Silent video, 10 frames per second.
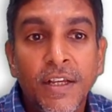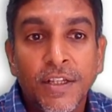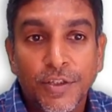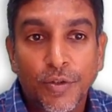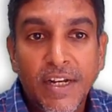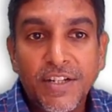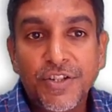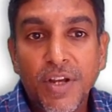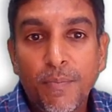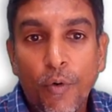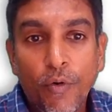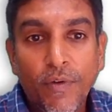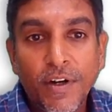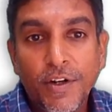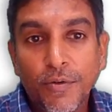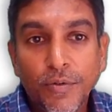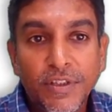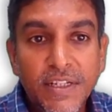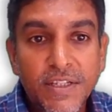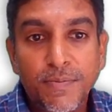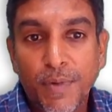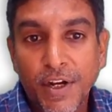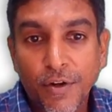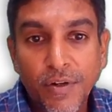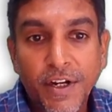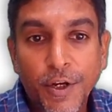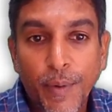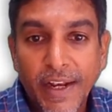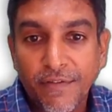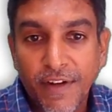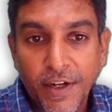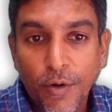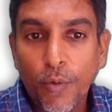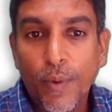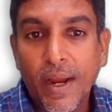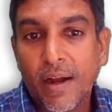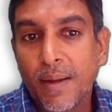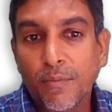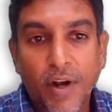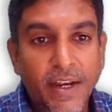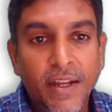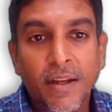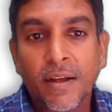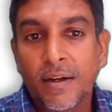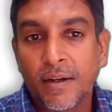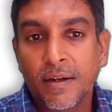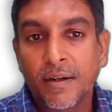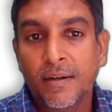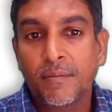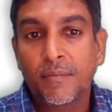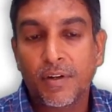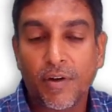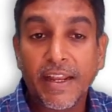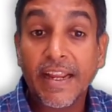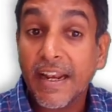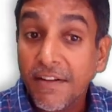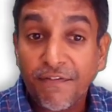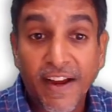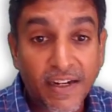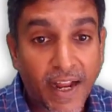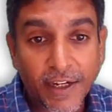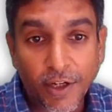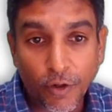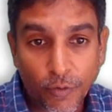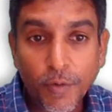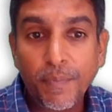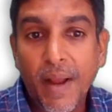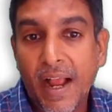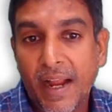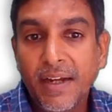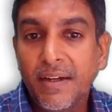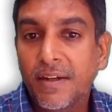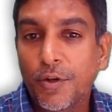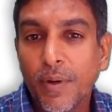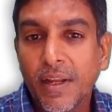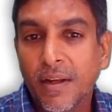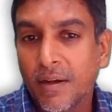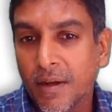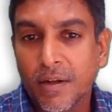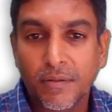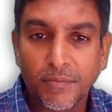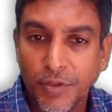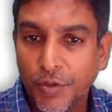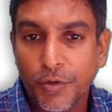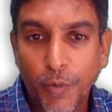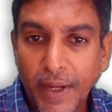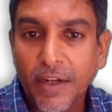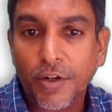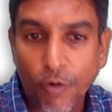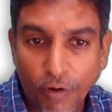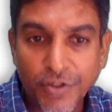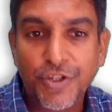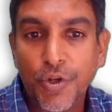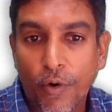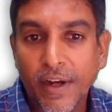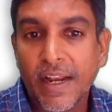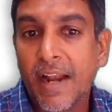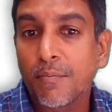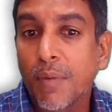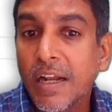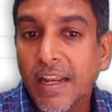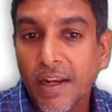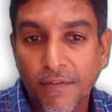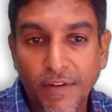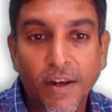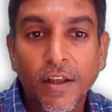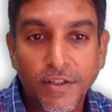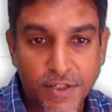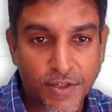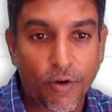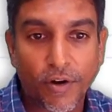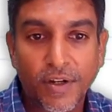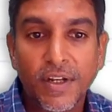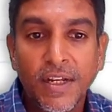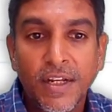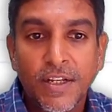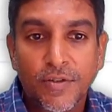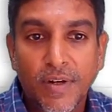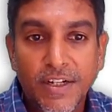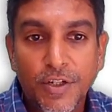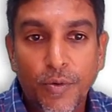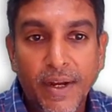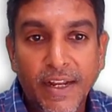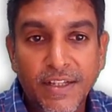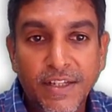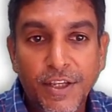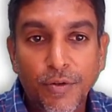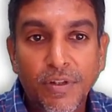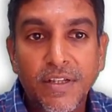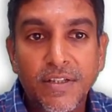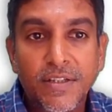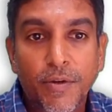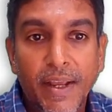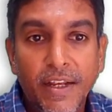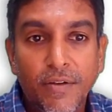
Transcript: So let's jump over to this particular query window where I'm running uh, running an infinite loop and doing a, doing a cross join and multi-level sort. So let's go and execute this query.